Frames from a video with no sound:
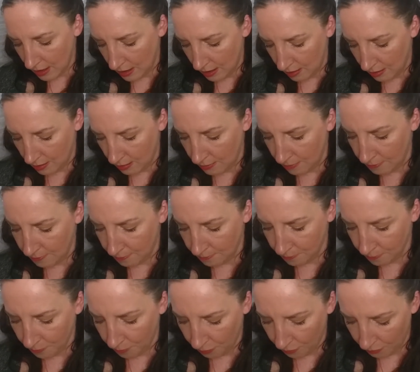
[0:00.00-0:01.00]

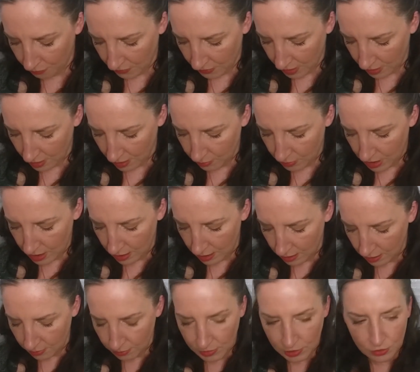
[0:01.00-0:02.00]
I may
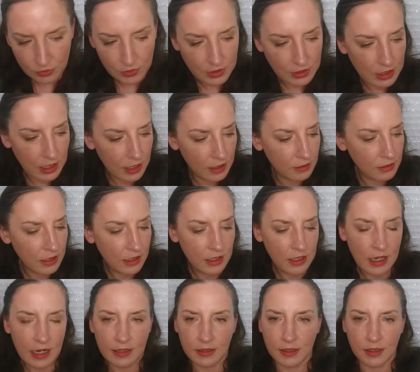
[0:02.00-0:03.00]
end up doing that
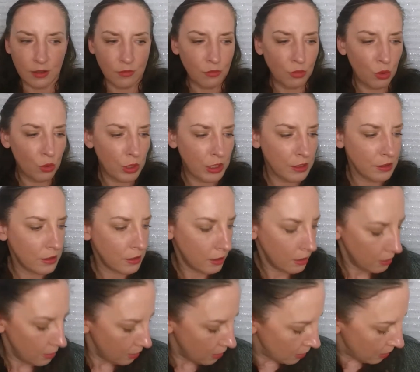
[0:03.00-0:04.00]
at some point.